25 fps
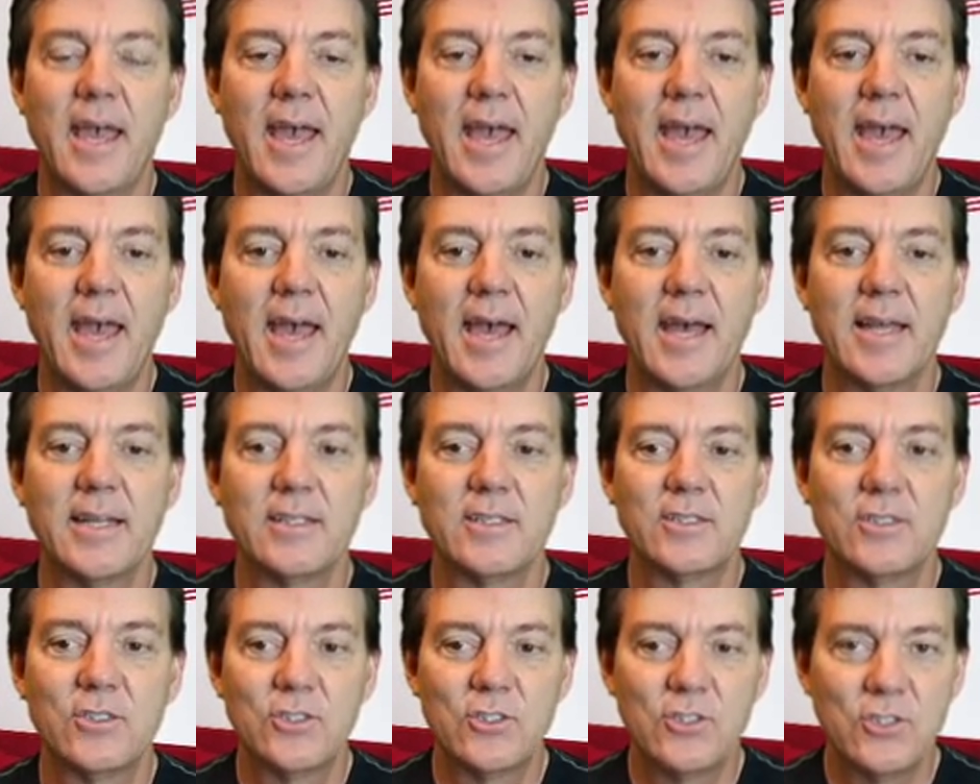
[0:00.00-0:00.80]

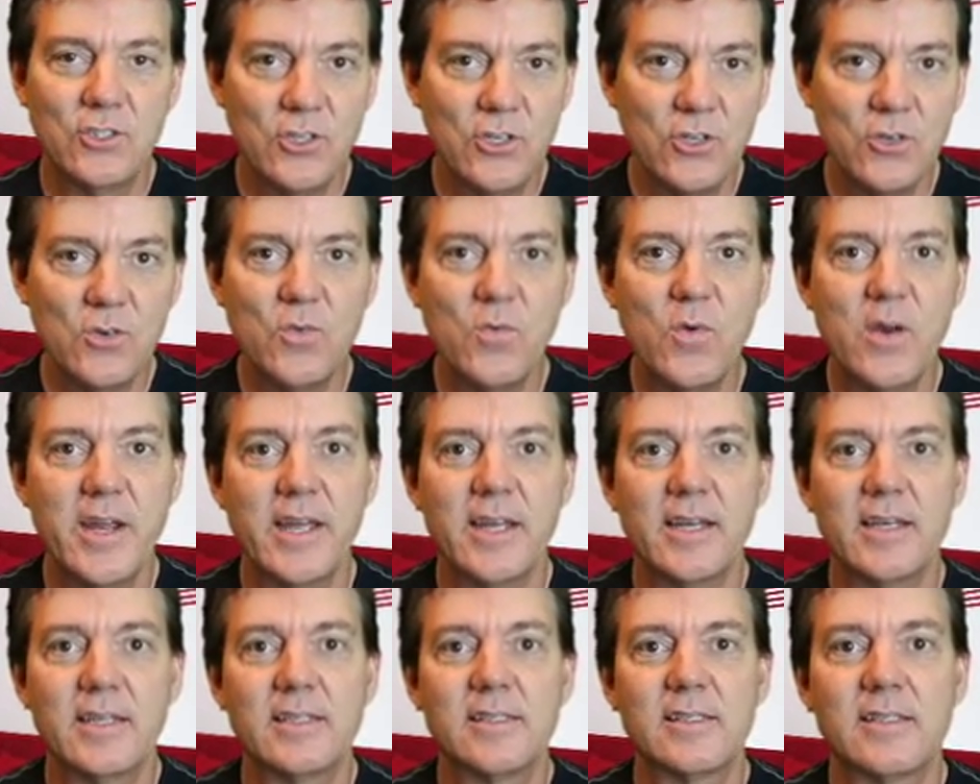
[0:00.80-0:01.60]
And 2
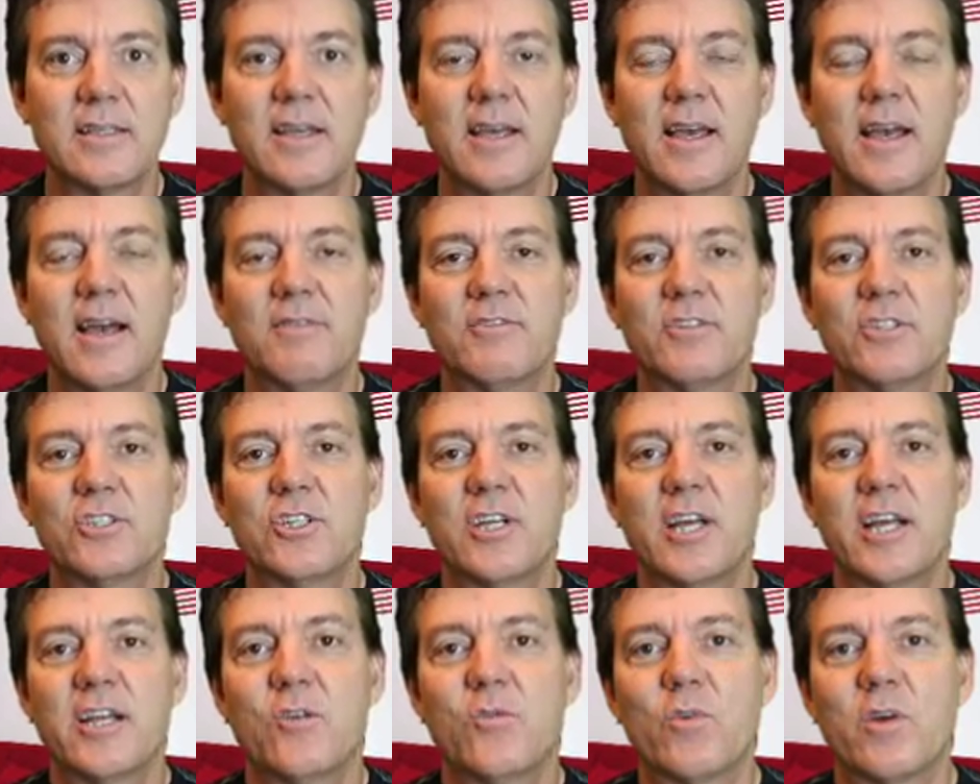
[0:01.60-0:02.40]
weeks after
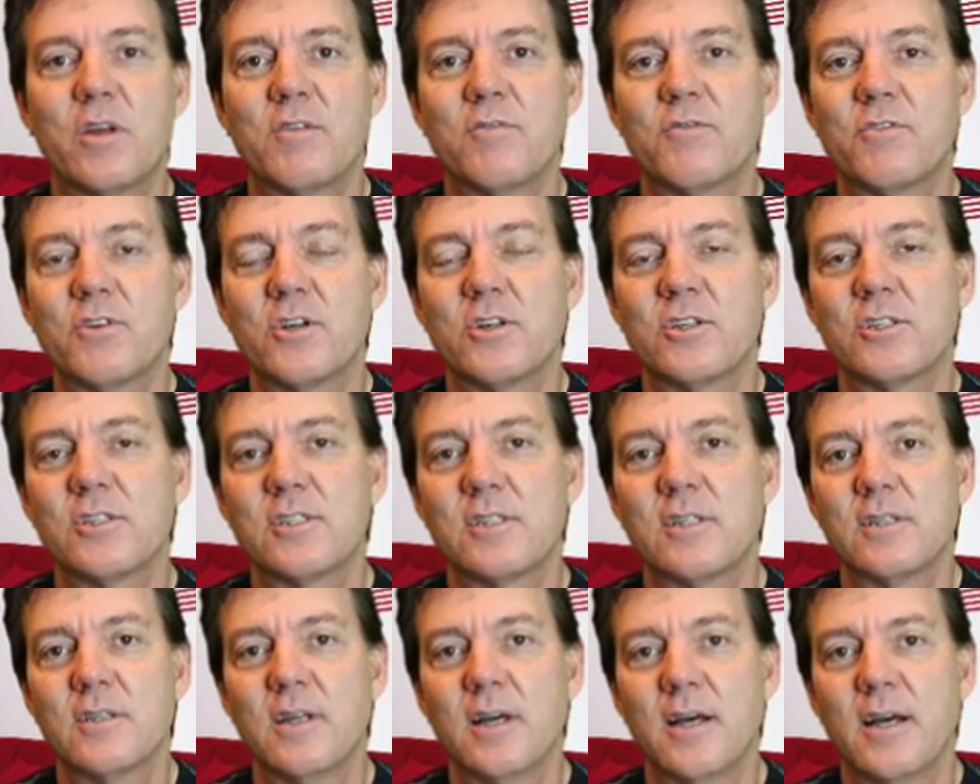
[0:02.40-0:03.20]
January
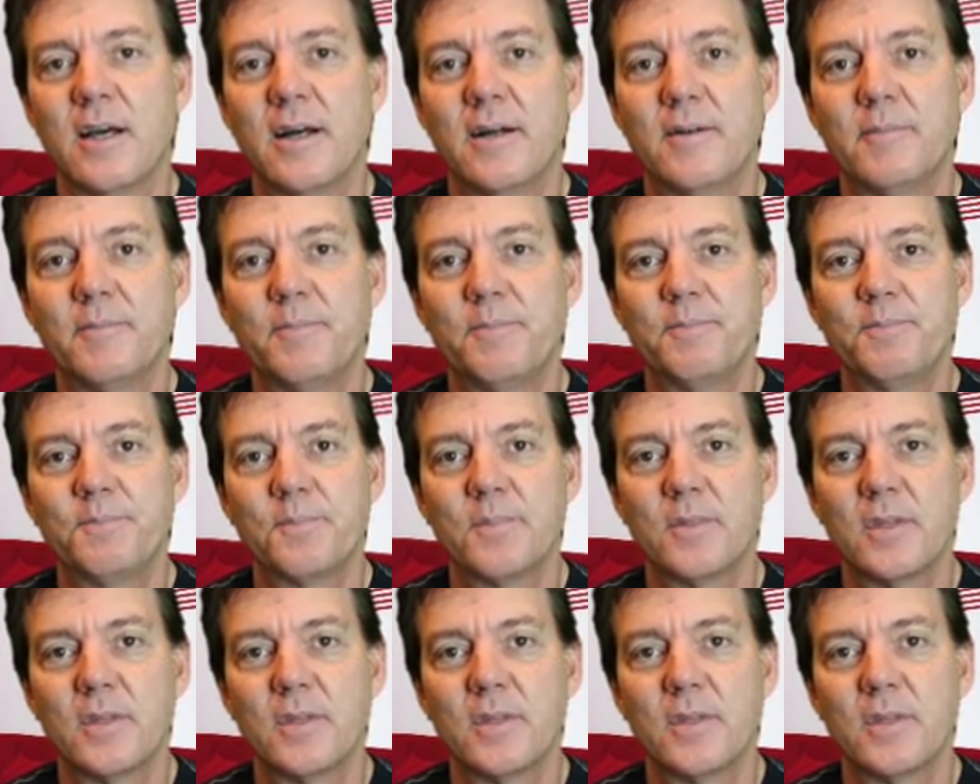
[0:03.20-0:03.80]
1st,